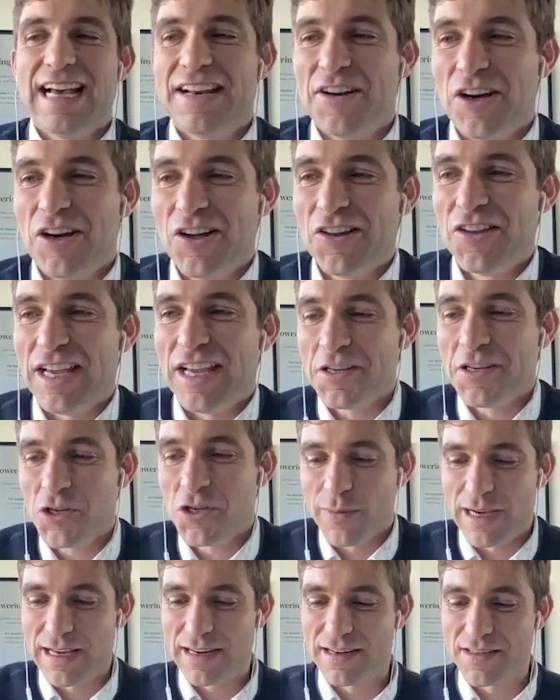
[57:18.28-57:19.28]
And on the
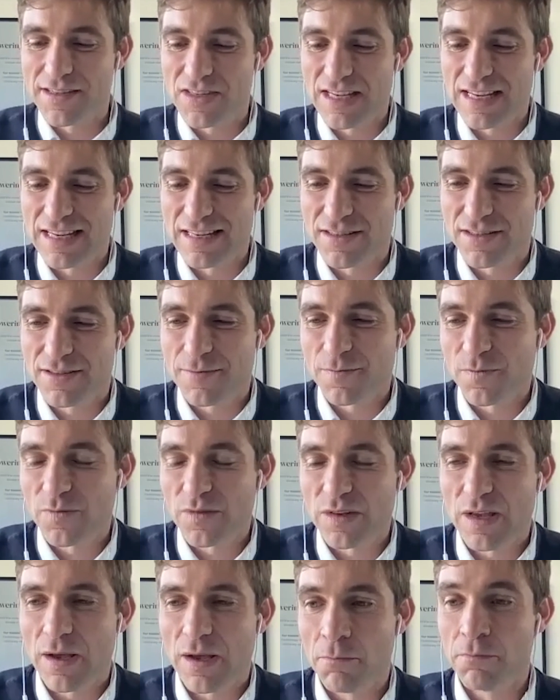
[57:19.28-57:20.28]
incubators, there's
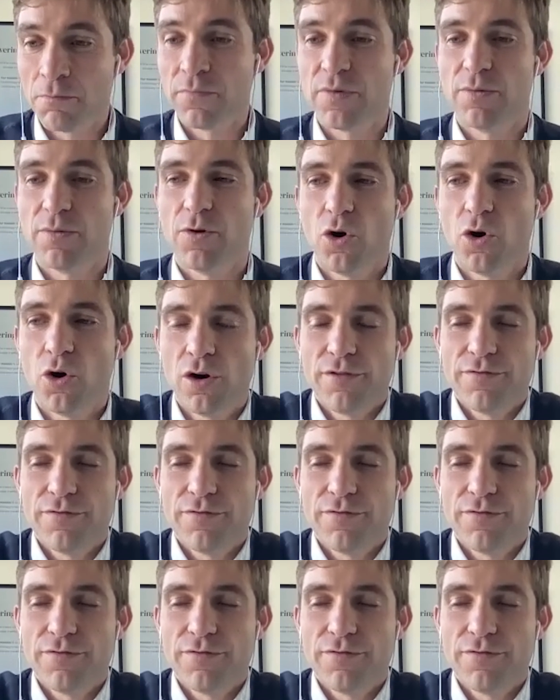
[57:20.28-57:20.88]
all